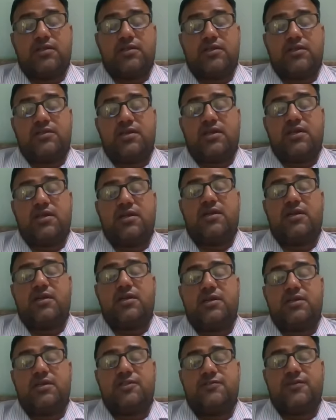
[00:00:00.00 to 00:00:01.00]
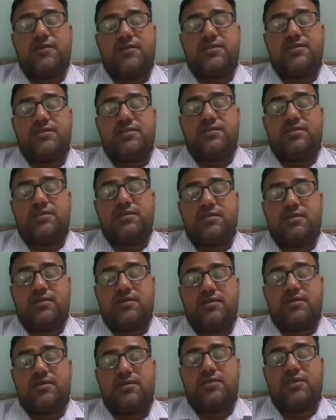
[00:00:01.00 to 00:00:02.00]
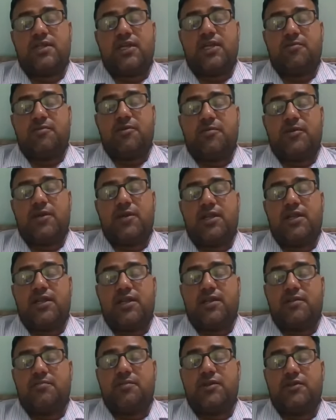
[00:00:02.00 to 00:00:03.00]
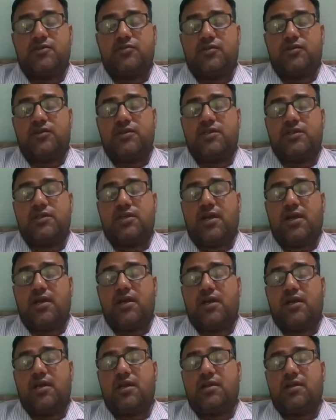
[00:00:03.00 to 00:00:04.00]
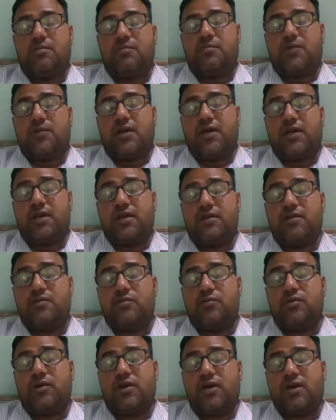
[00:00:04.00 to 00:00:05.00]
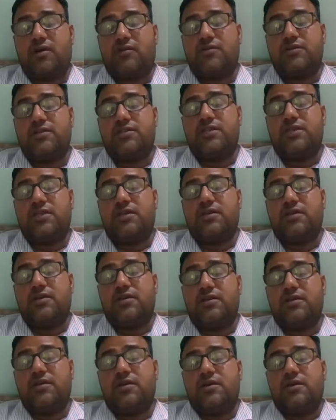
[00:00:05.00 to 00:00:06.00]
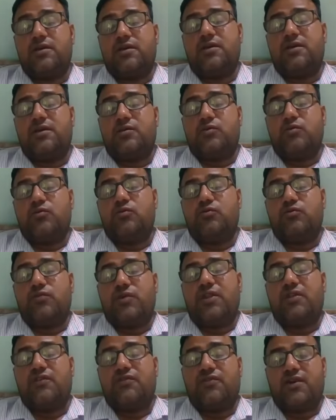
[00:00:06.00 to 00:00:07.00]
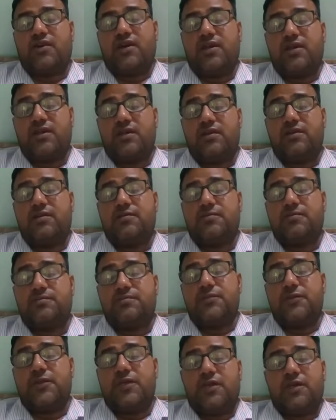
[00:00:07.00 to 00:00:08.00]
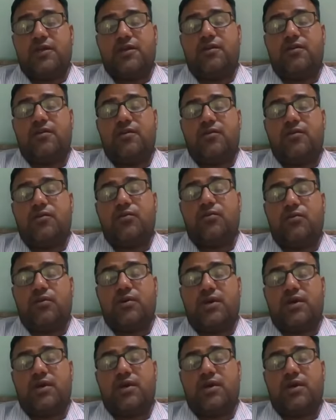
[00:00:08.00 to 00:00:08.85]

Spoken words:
The third instructions shall be made at maturity and prior to harvesting to verify true